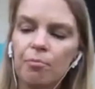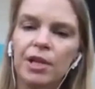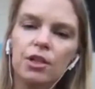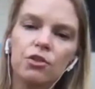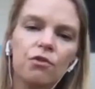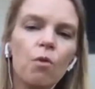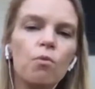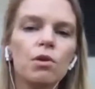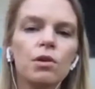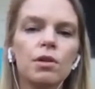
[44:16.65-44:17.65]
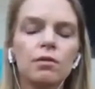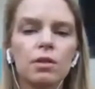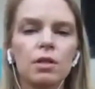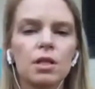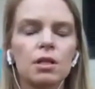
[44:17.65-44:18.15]
pitch forward
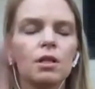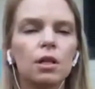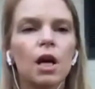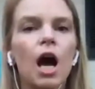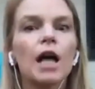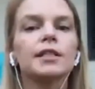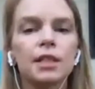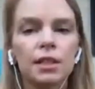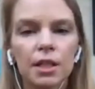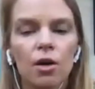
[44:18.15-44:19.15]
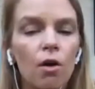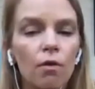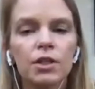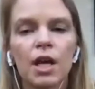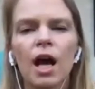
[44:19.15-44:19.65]
constantly
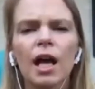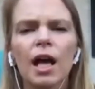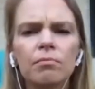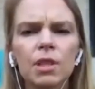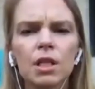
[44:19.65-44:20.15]
over time,